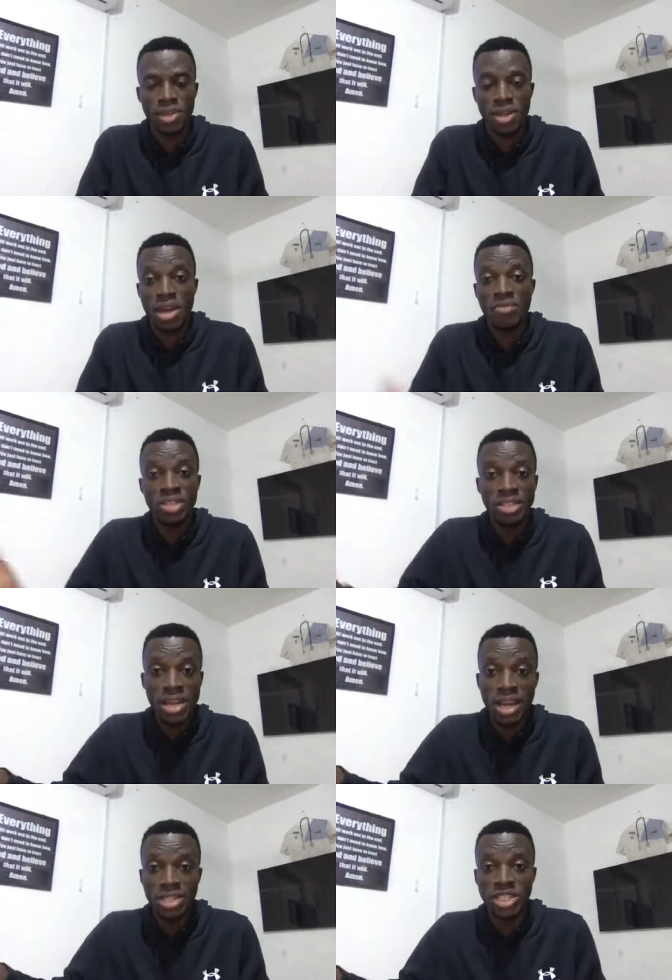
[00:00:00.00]
Kevin
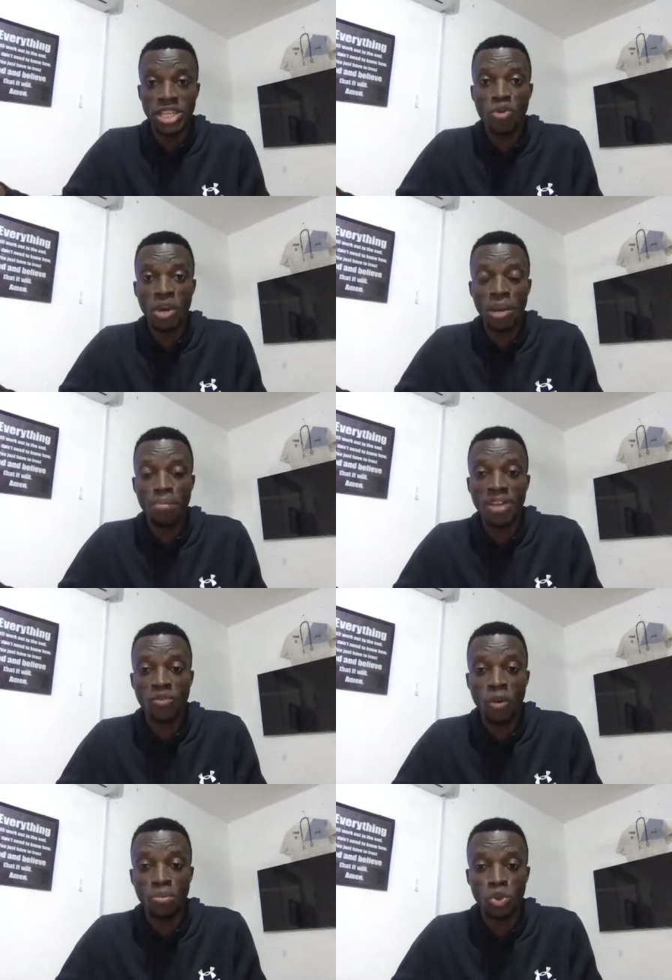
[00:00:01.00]
Taylor said, you on a
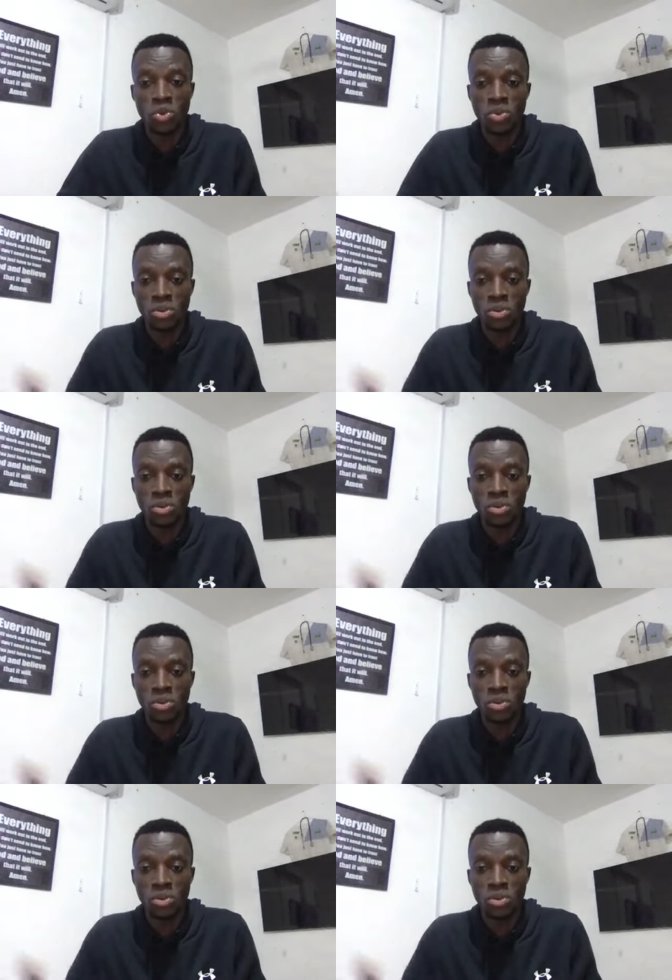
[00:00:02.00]
platform, so